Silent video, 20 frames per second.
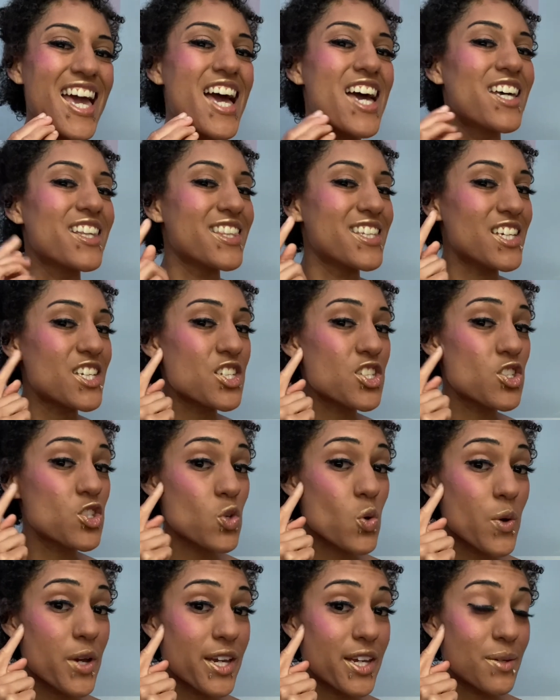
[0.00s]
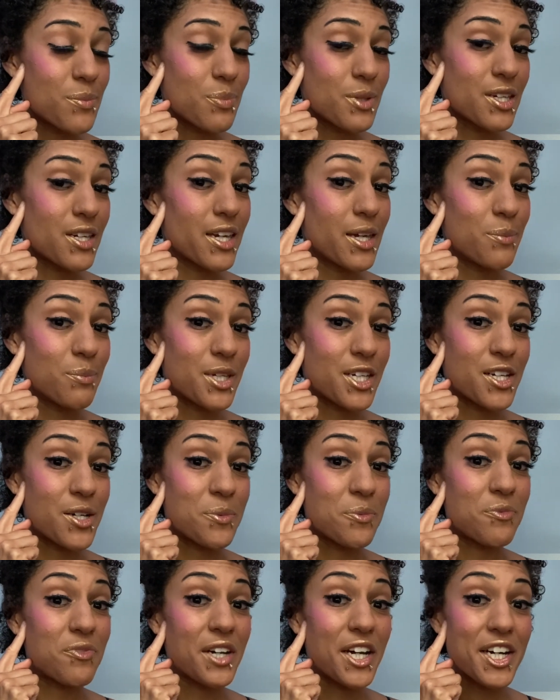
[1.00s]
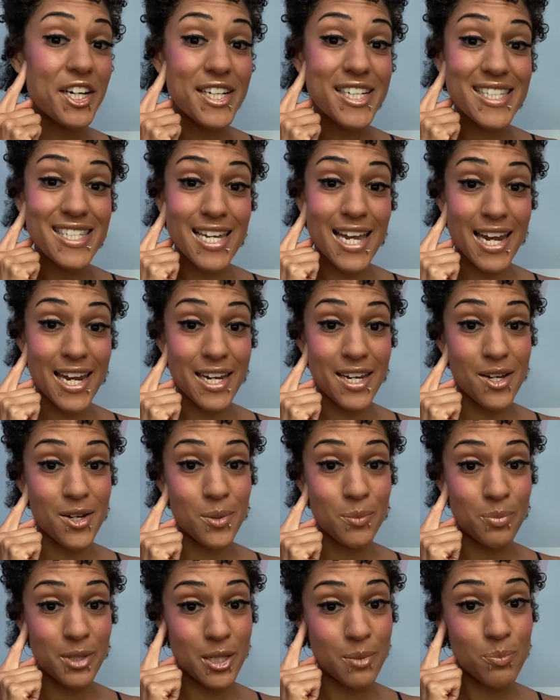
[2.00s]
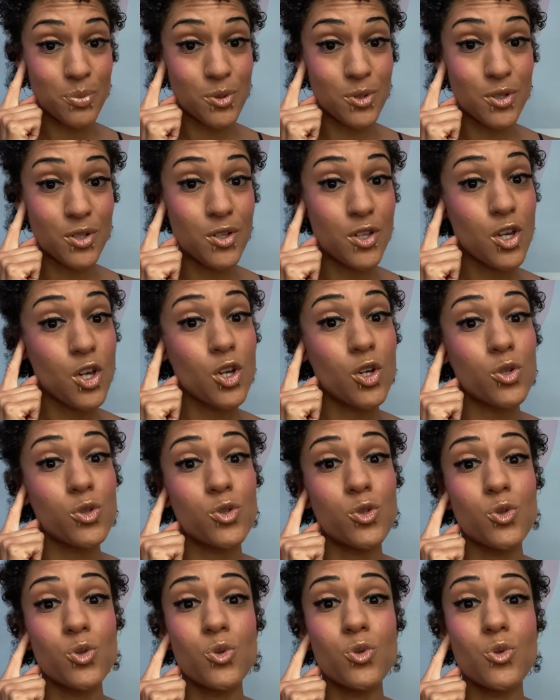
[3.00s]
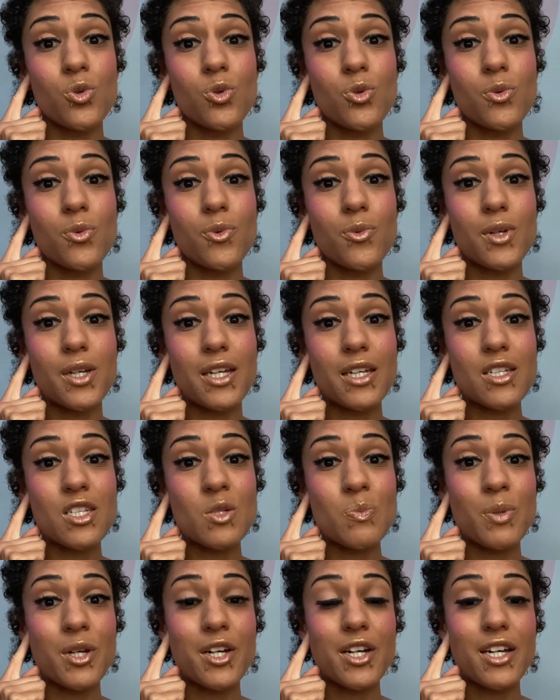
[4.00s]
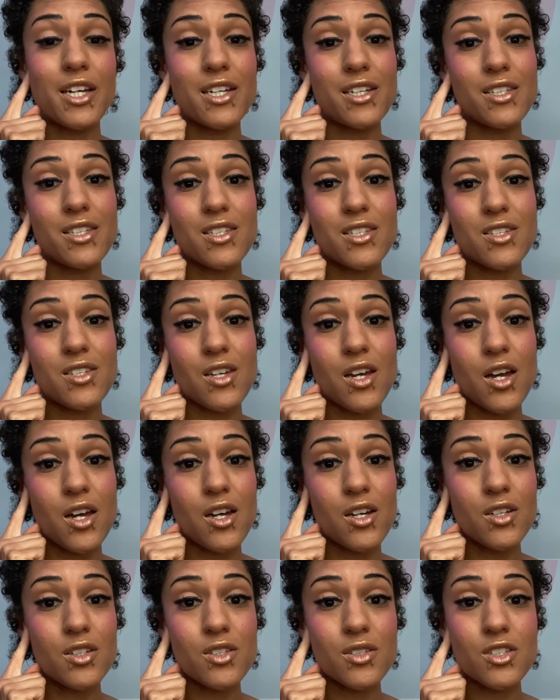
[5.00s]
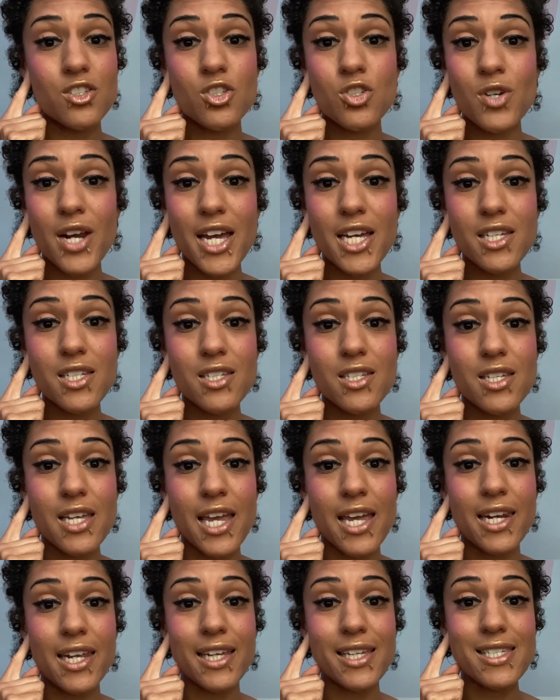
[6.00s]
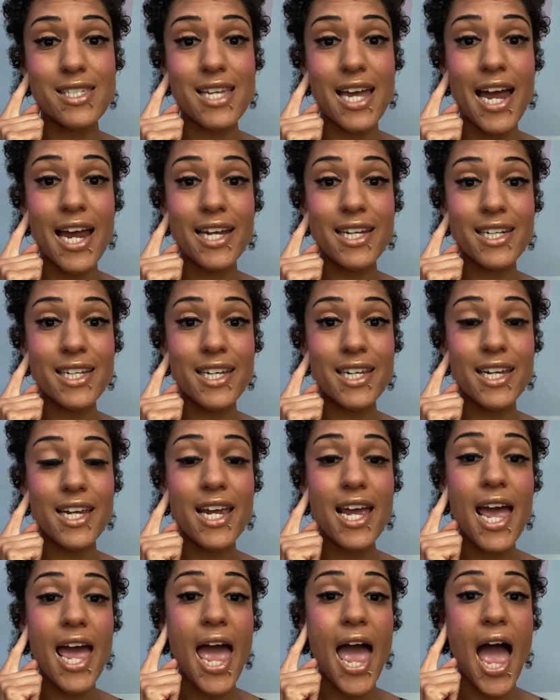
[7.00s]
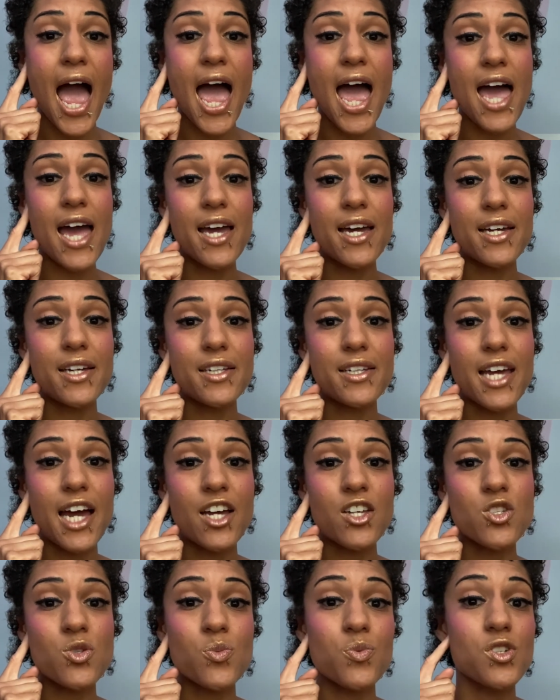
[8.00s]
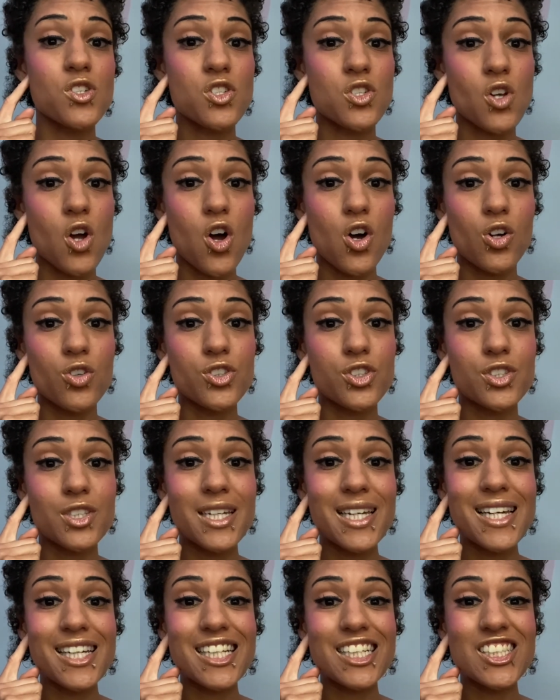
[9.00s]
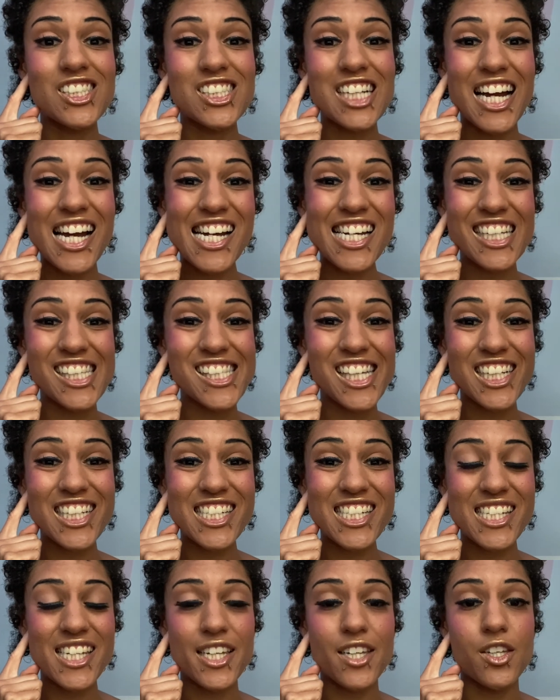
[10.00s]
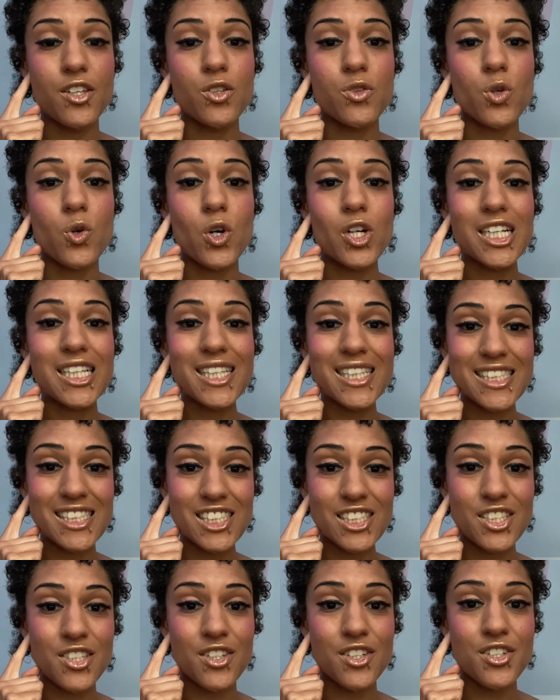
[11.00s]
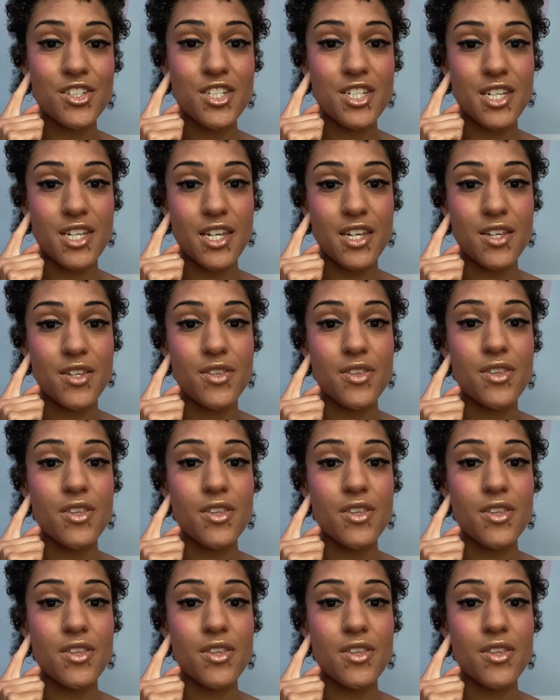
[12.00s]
This joint can become very tight on people who experience stress and anxiety, and as a result grind their teeth or clench their teeth.